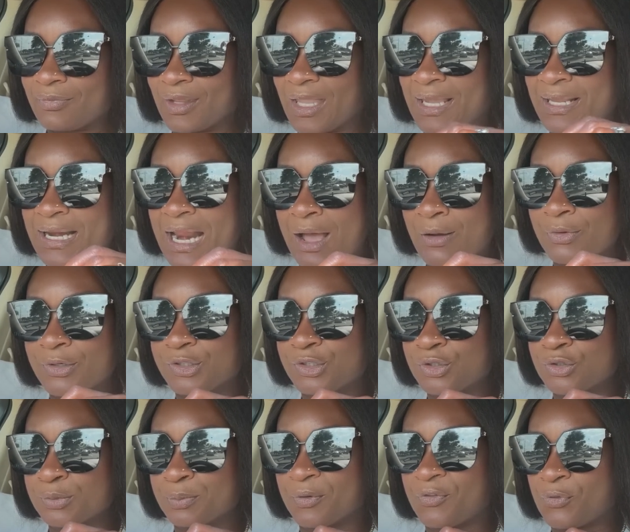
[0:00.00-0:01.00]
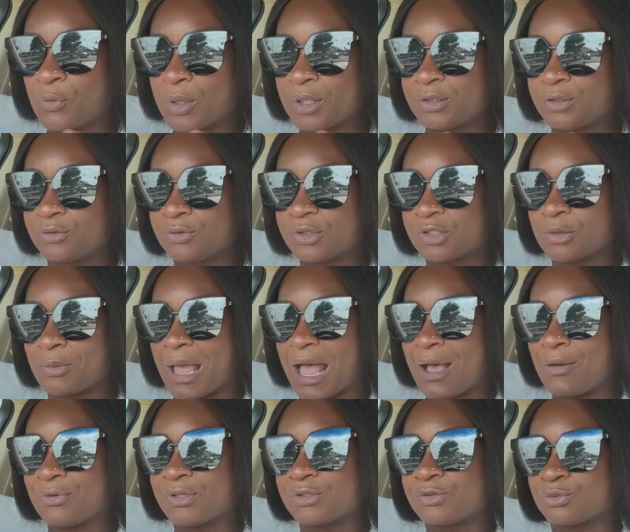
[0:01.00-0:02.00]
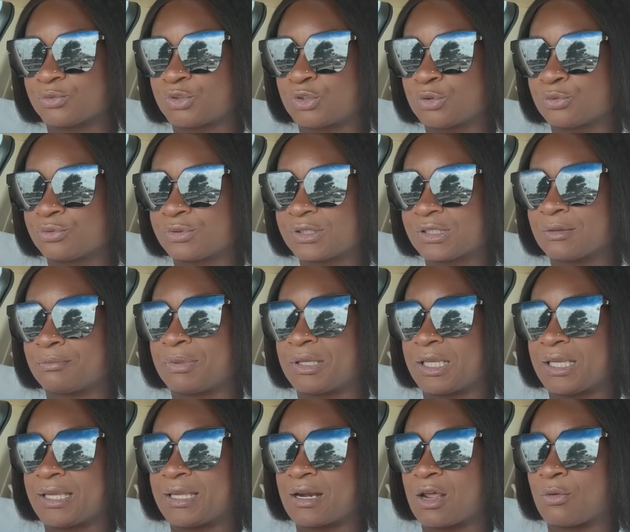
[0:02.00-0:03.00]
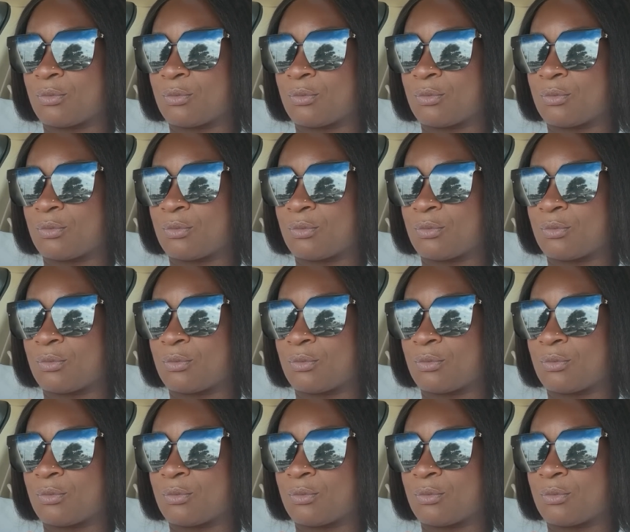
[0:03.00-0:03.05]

And I was used, before YouTube, I was used to being